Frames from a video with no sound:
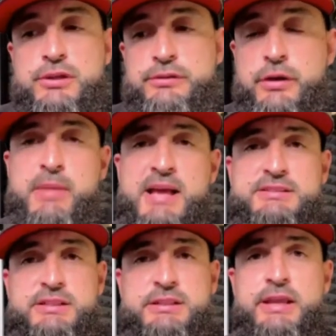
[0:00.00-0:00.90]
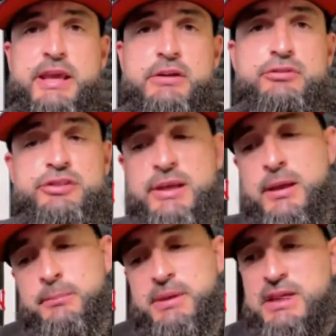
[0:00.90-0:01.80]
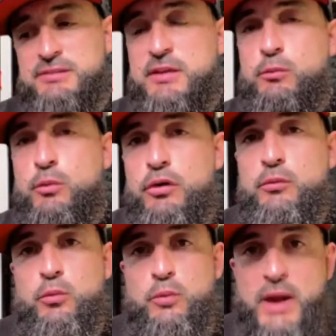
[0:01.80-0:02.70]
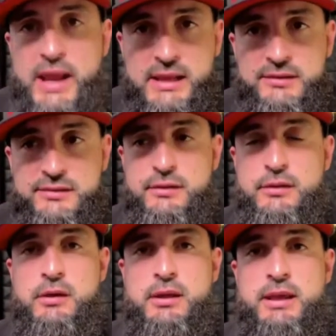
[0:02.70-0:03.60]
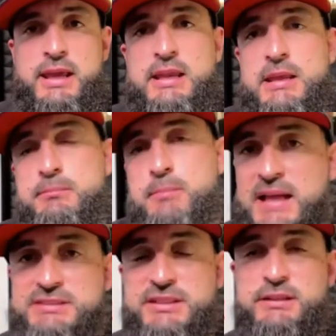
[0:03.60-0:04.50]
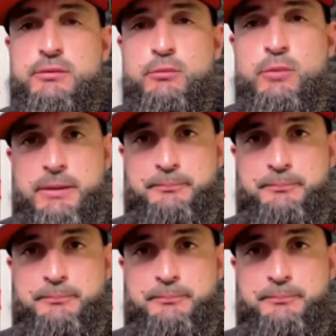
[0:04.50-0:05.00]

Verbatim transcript: their masculine energy because they weren't raised in a masculine way.